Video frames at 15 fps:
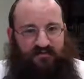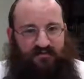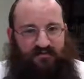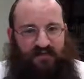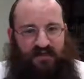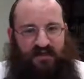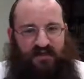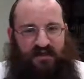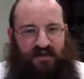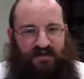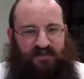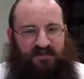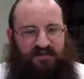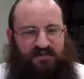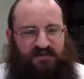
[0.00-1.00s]
then the
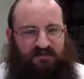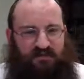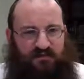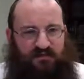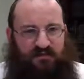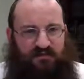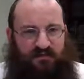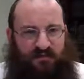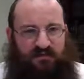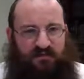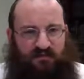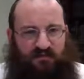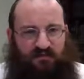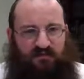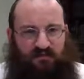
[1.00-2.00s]
animal soul is
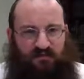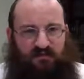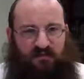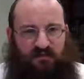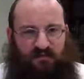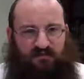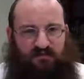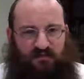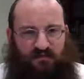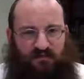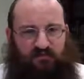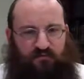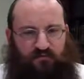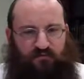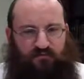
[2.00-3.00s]
attracted and slowly comes over.